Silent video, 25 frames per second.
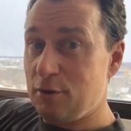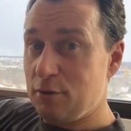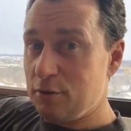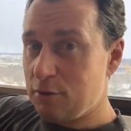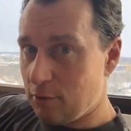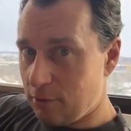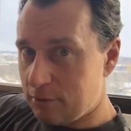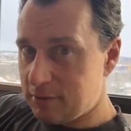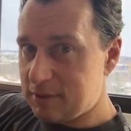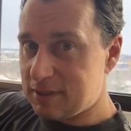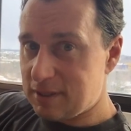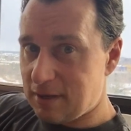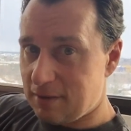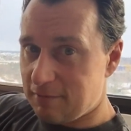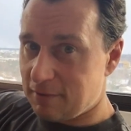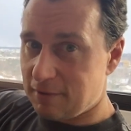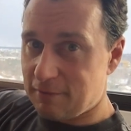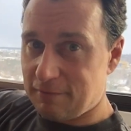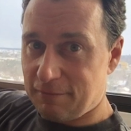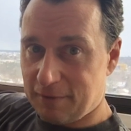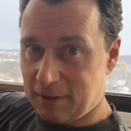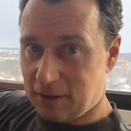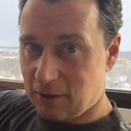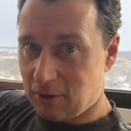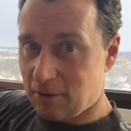No
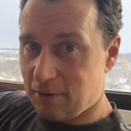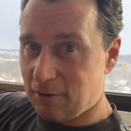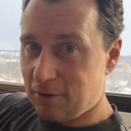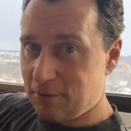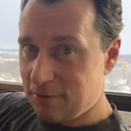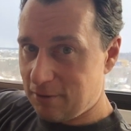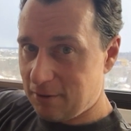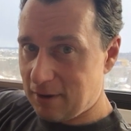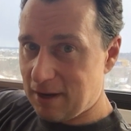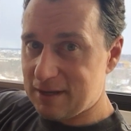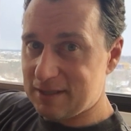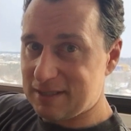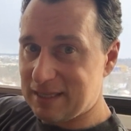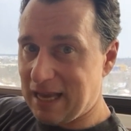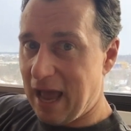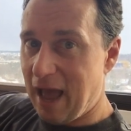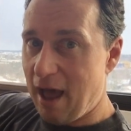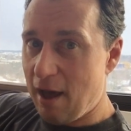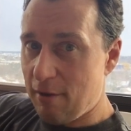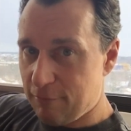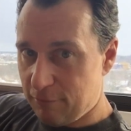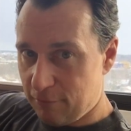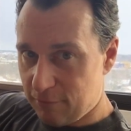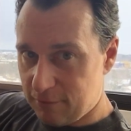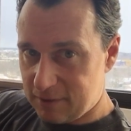7-figure earner has
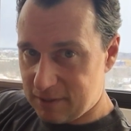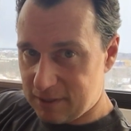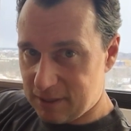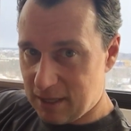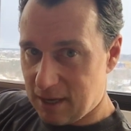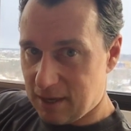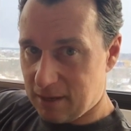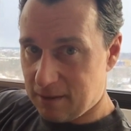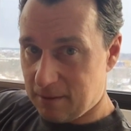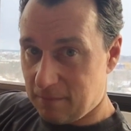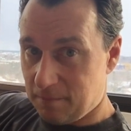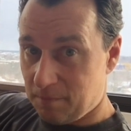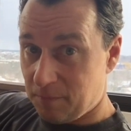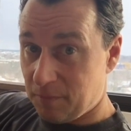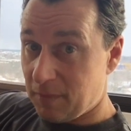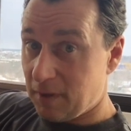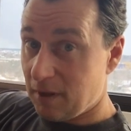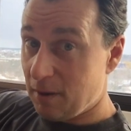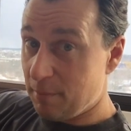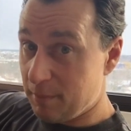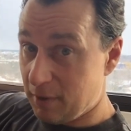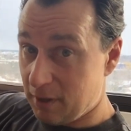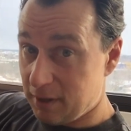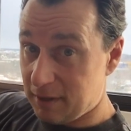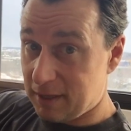ever said.
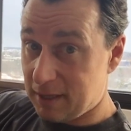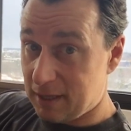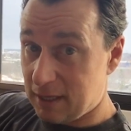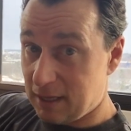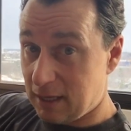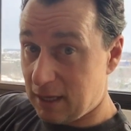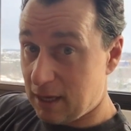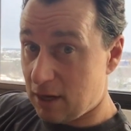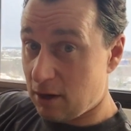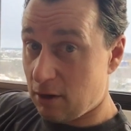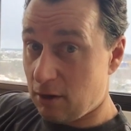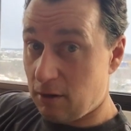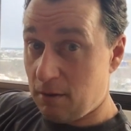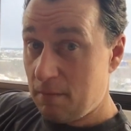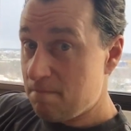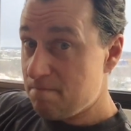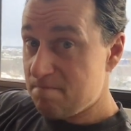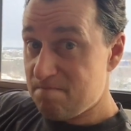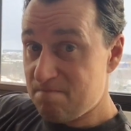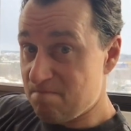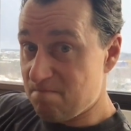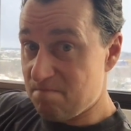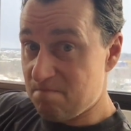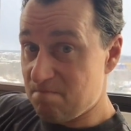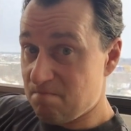$1 million a year?
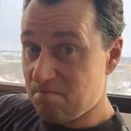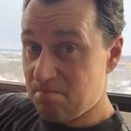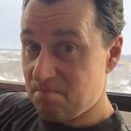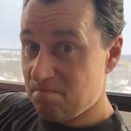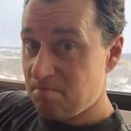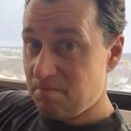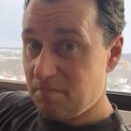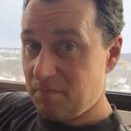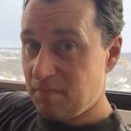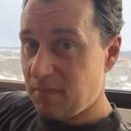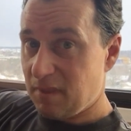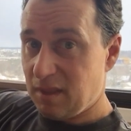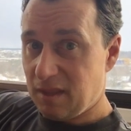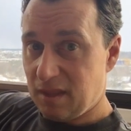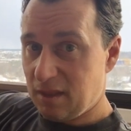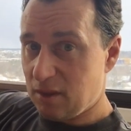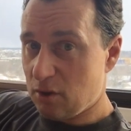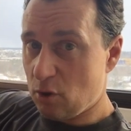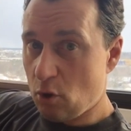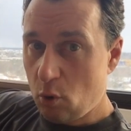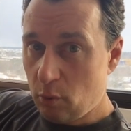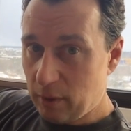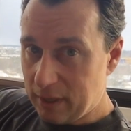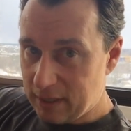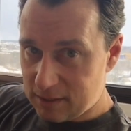
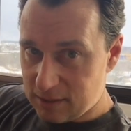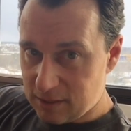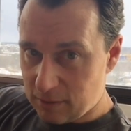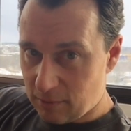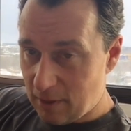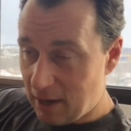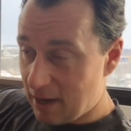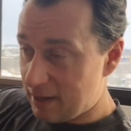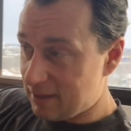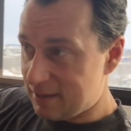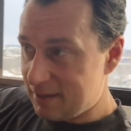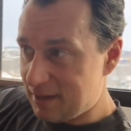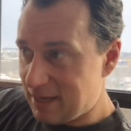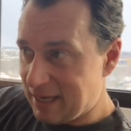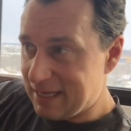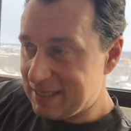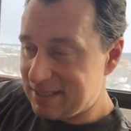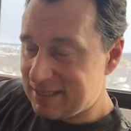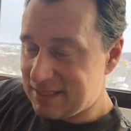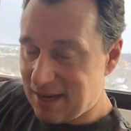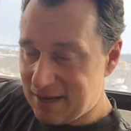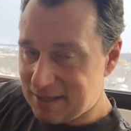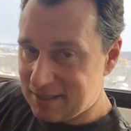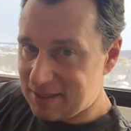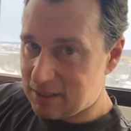No easy ride.
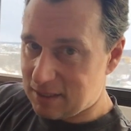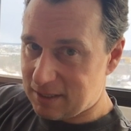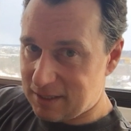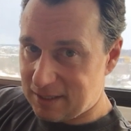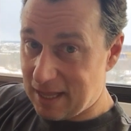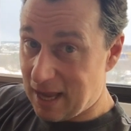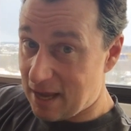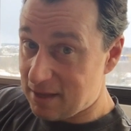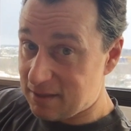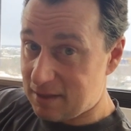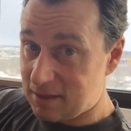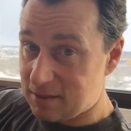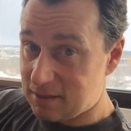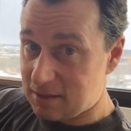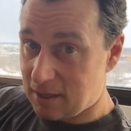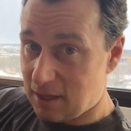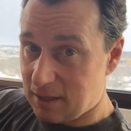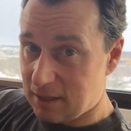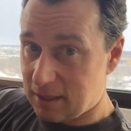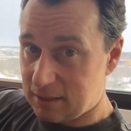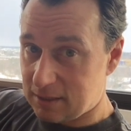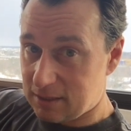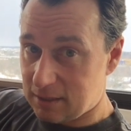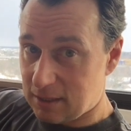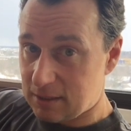That does
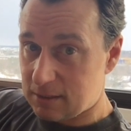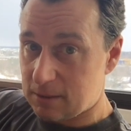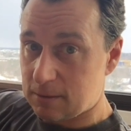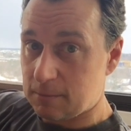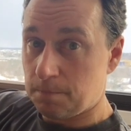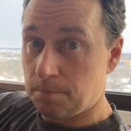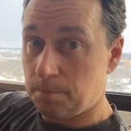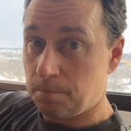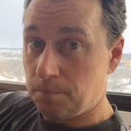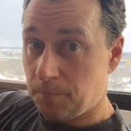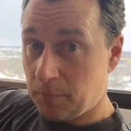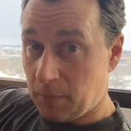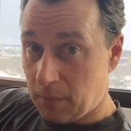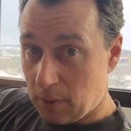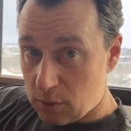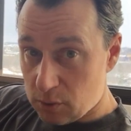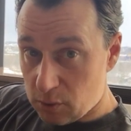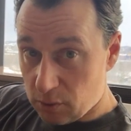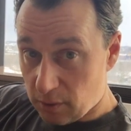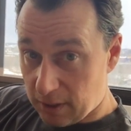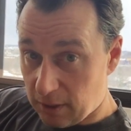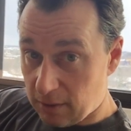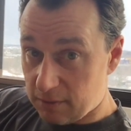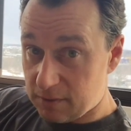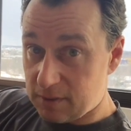not exist.
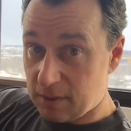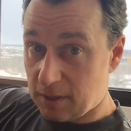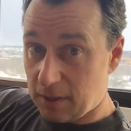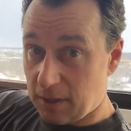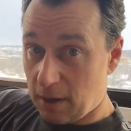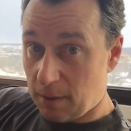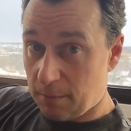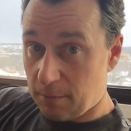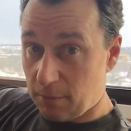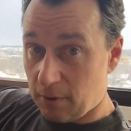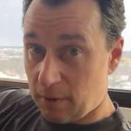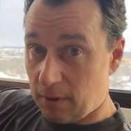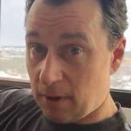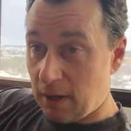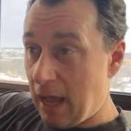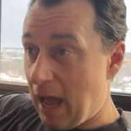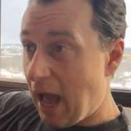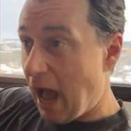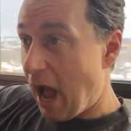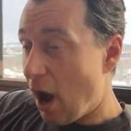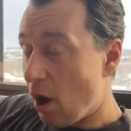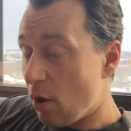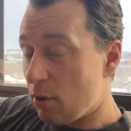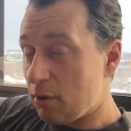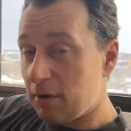So here's the number.
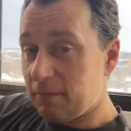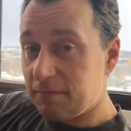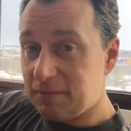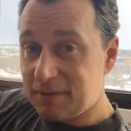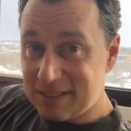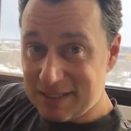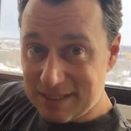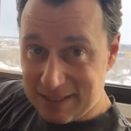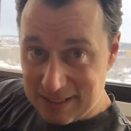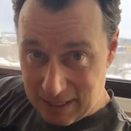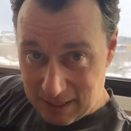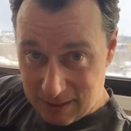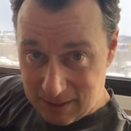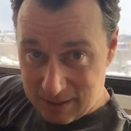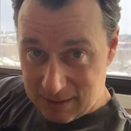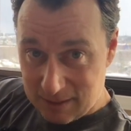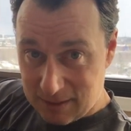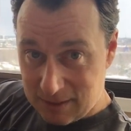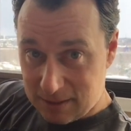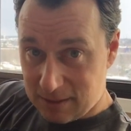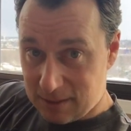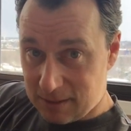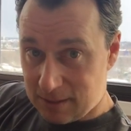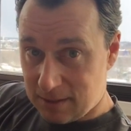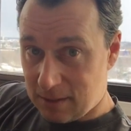Out of
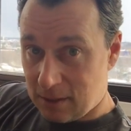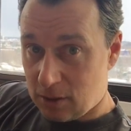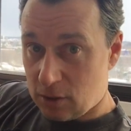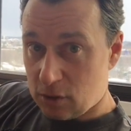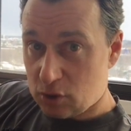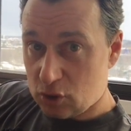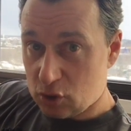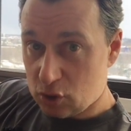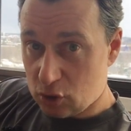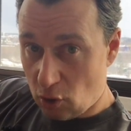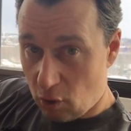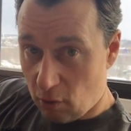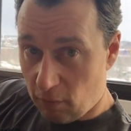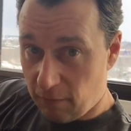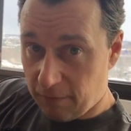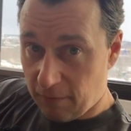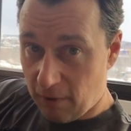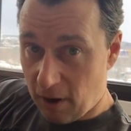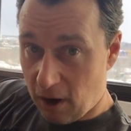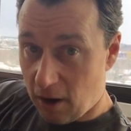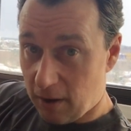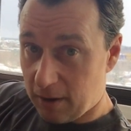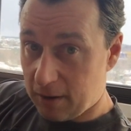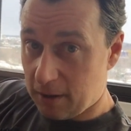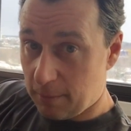6 so
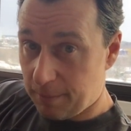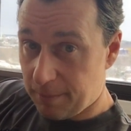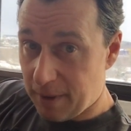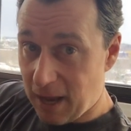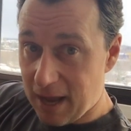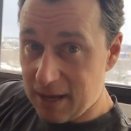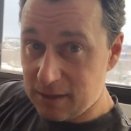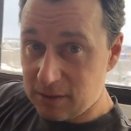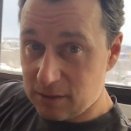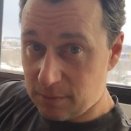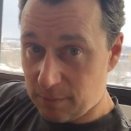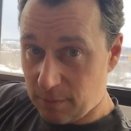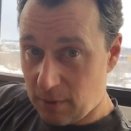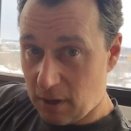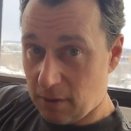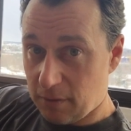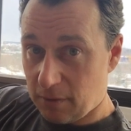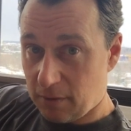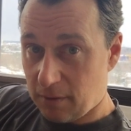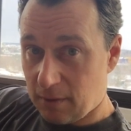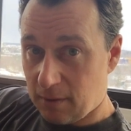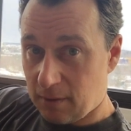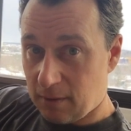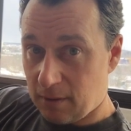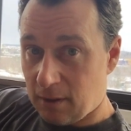far in the past
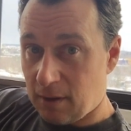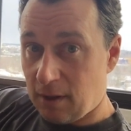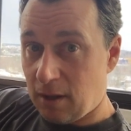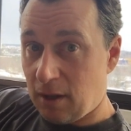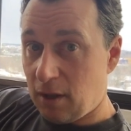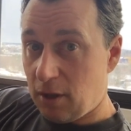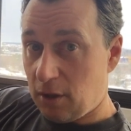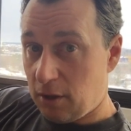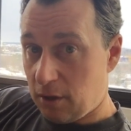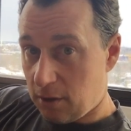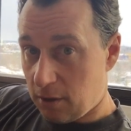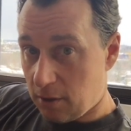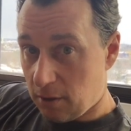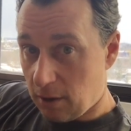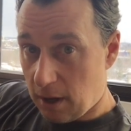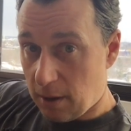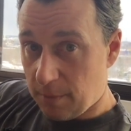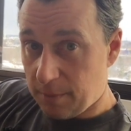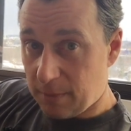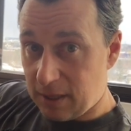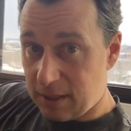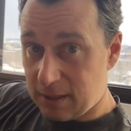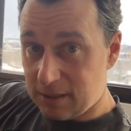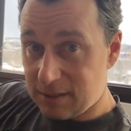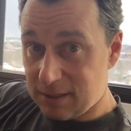month, you know how
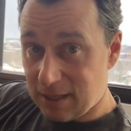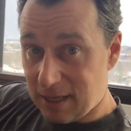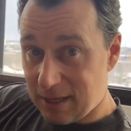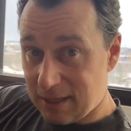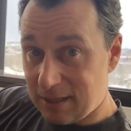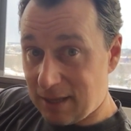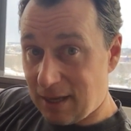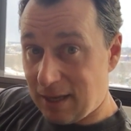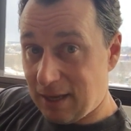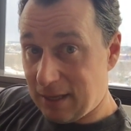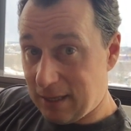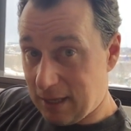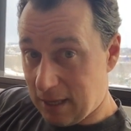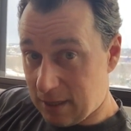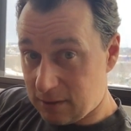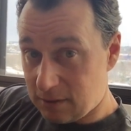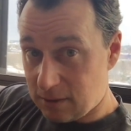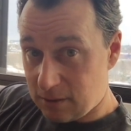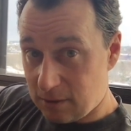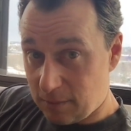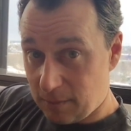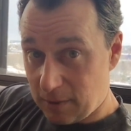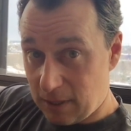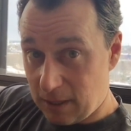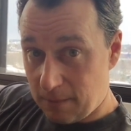many said yes
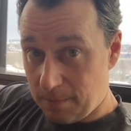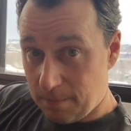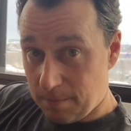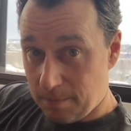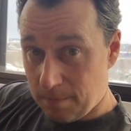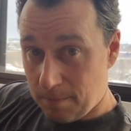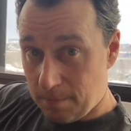to me?